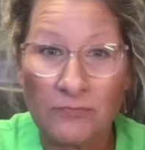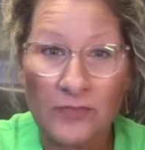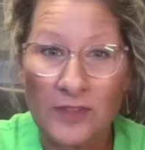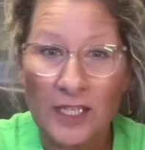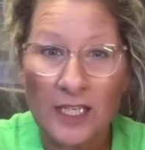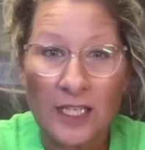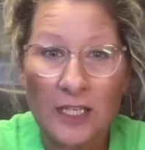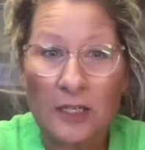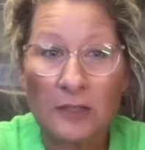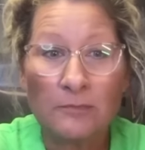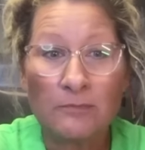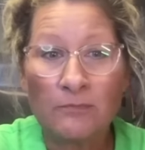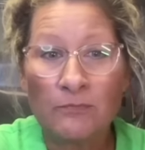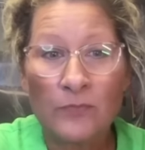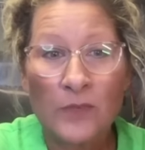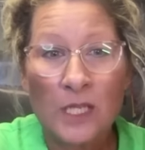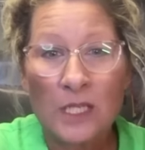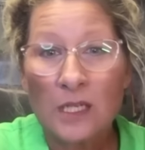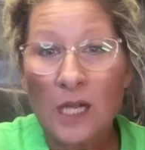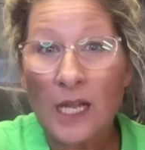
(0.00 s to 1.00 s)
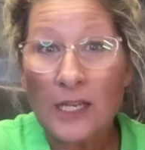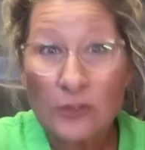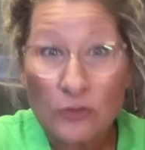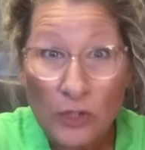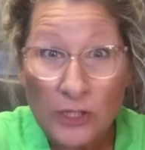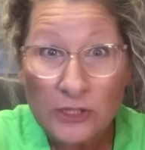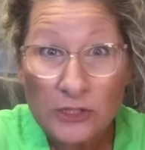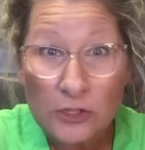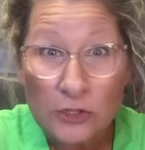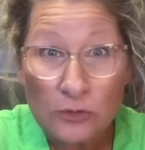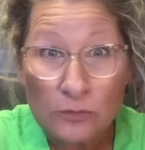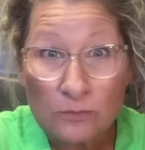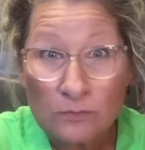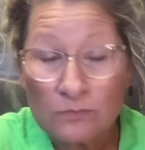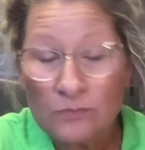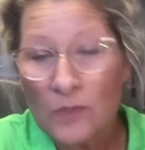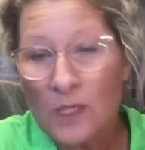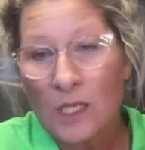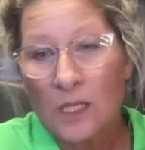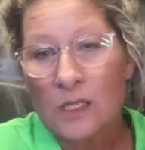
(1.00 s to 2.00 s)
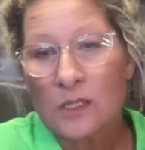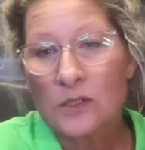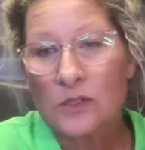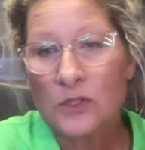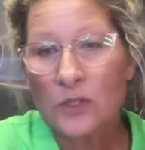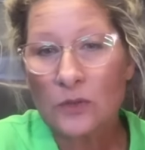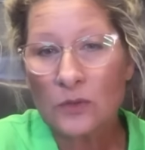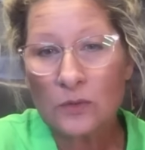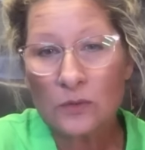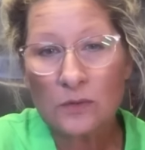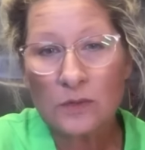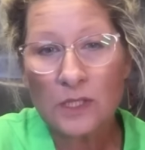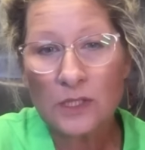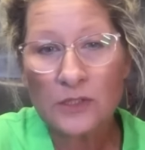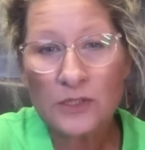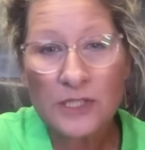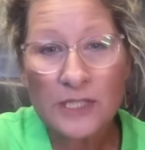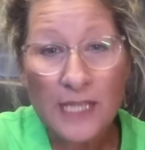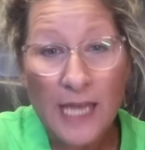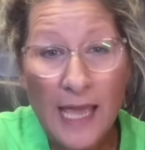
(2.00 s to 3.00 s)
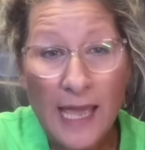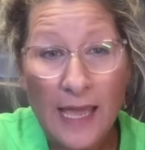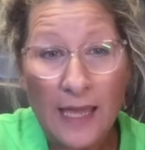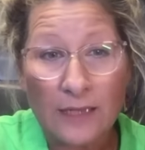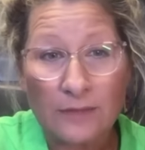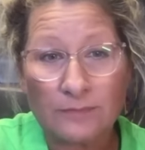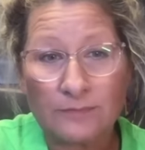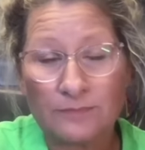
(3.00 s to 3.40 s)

You know, I trust you. So there's that.